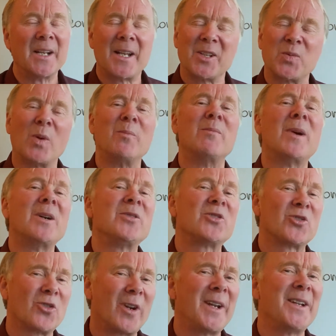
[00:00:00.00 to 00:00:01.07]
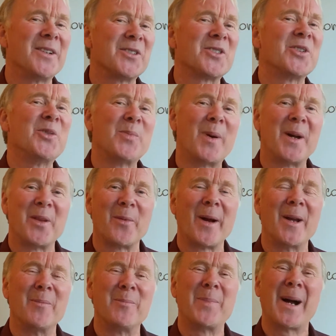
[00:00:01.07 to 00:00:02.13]
That's what most trainers do, by the way,
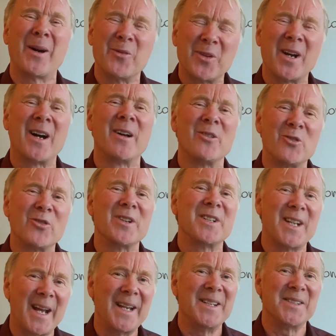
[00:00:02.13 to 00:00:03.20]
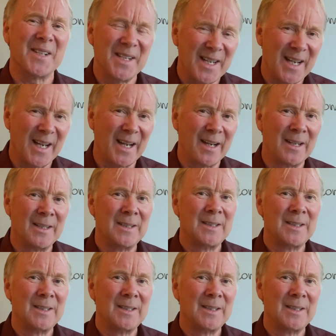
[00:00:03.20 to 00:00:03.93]
about 100 days a year.